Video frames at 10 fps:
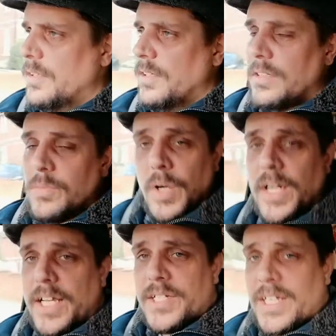it's one
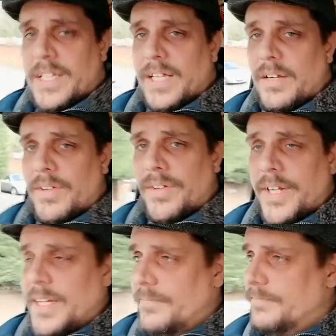less thing to go wrong
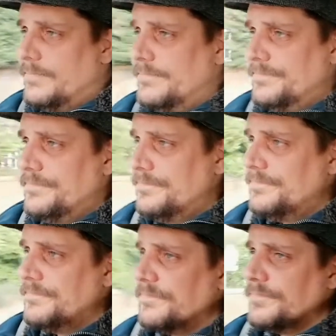isn't it
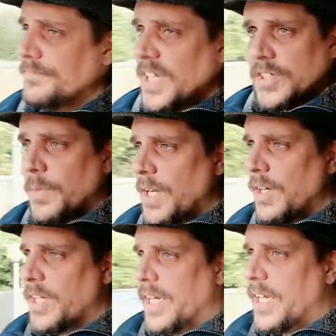that's the way I
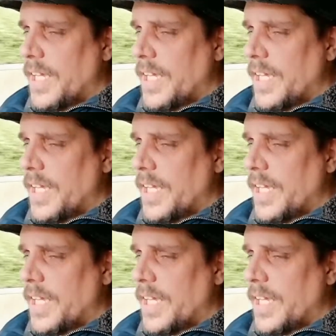look at it,